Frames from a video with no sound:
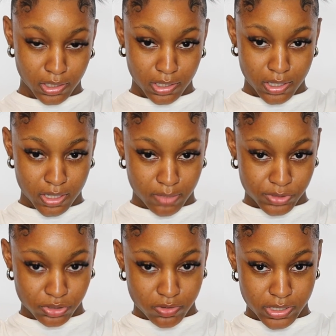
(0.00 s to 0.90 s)
And I'm
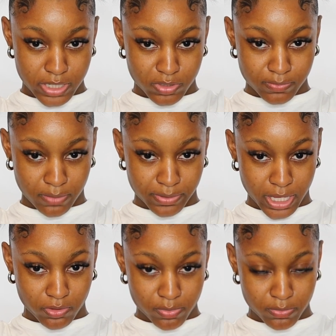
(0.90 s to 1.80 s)
just going in with my
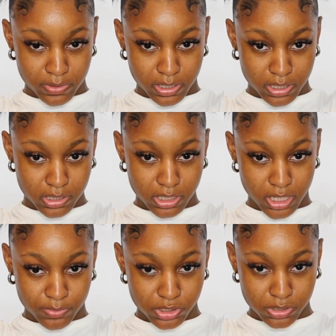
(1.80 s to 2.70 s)
black rubber band and
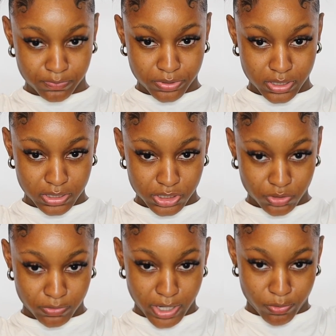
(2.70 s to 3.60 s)
I'm just putting this
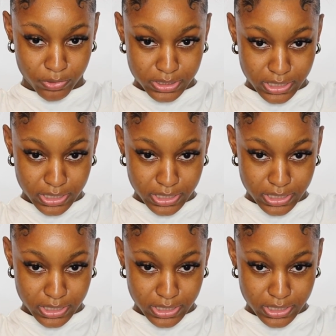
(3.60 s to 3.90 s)
around one